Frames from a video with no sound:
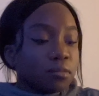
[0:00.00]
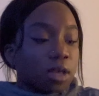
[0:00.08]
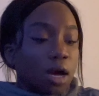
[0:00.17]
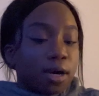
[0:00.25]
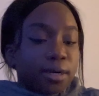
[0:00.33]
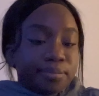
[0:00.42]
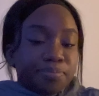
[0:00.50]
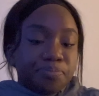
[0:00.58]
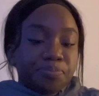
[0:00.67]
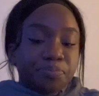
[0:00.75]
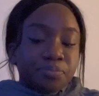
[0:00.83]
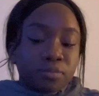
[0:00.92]

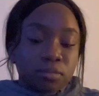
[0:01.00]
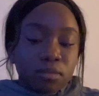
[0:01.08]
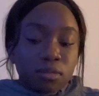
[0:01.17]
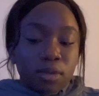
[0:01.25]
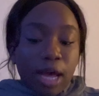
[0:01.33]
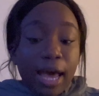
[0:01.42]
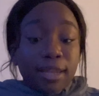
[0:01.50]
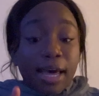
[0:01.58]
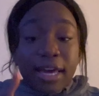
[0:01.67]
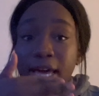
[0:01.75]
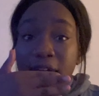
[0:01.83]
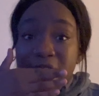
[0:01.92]
Um, I
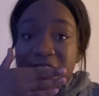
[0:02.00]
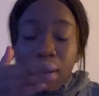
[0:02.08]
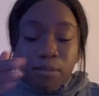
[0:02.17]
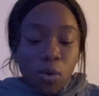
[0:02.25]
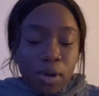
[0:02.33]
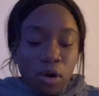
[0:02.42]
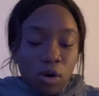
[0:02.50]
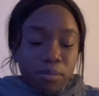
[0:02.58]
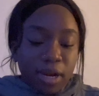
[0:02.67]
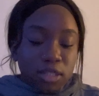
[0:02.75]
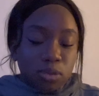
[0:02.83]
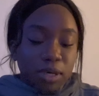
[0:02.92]
like it. I'm going home
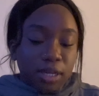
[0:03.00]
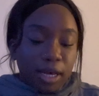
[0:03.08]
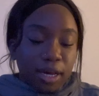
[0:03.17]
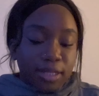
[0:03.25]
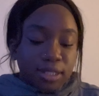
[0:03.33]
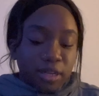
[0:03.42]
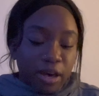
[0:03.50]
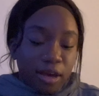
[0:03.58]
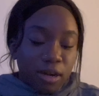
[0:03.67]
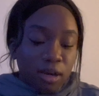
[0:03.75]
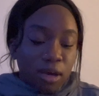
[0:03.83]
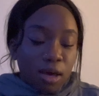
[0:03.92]
next week, like I
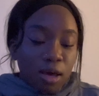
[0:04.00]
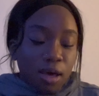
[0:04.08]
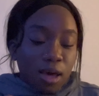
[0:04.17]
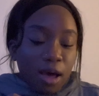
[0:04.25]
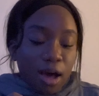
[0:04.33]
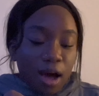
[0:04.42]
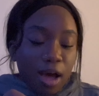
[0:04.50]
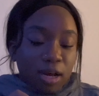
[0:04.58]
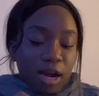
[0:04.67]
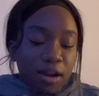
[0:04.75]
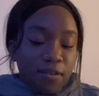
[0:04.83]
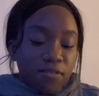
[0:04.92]
said. I
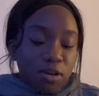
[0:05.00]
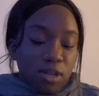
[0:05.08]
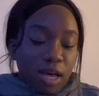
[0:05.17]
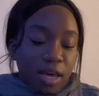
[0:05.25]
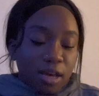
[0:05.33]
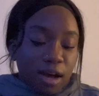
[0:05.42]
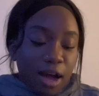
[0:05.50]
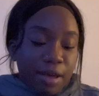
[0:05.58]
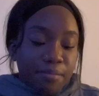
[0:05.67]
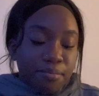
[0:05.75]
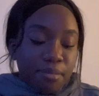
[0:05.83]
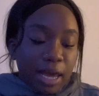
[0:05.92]
kind of feel like I
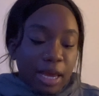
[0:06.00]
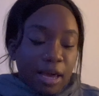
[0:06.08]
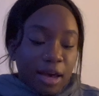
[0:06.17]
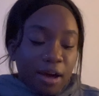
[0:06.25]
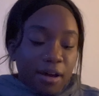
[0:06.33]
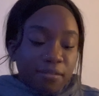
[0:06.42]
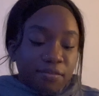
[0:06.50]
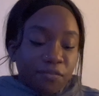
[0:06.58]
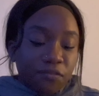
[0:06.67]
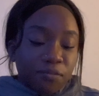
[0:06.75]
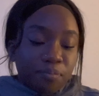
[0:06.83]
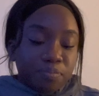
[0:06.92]
may have
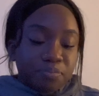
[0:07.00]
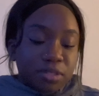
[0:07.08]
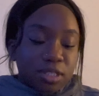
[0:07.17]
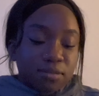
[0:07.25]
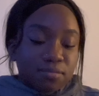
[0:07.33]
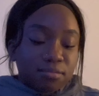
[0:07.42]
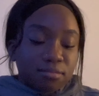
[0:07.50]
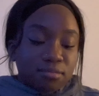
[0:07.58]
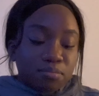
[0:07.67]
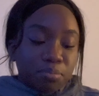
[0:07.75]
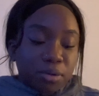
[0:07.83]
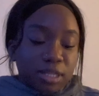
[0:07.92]

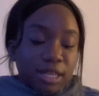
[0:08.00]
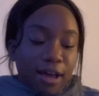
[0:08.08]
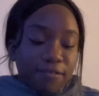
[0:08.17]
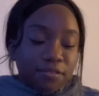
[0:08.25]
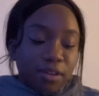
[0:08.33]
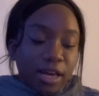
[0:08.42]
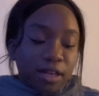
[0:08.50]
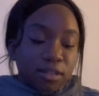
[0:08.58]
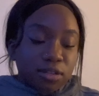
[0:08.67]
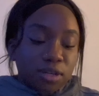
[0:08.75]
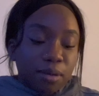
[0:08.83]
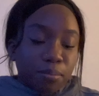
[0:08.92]
booked that flight a
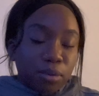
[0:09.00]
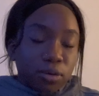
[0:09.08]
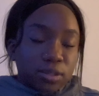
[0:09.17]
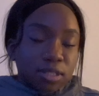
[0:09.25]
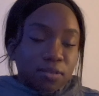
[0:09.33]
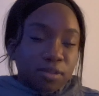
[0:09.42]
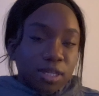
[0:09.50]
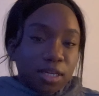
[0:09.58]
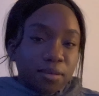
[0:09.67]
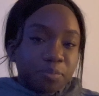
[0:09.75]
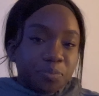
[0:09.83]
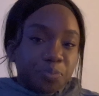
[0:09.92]
little impulsively